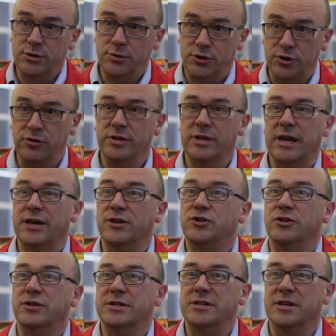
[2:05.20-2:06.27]
do during the
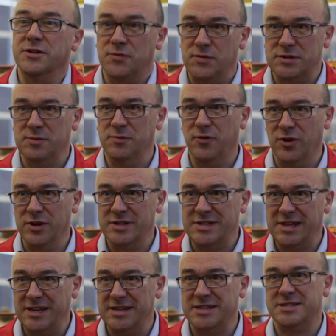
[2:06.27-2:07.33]
lecture is ask for some
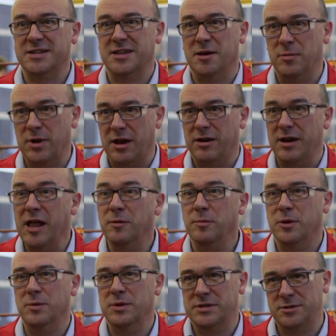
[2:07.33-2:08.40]
volunteers to come down and help
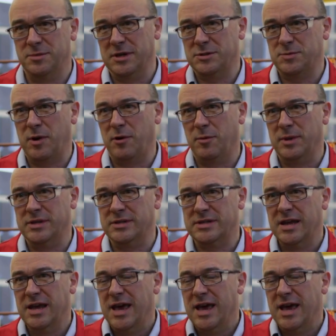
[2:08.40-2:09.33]
me with some experiments.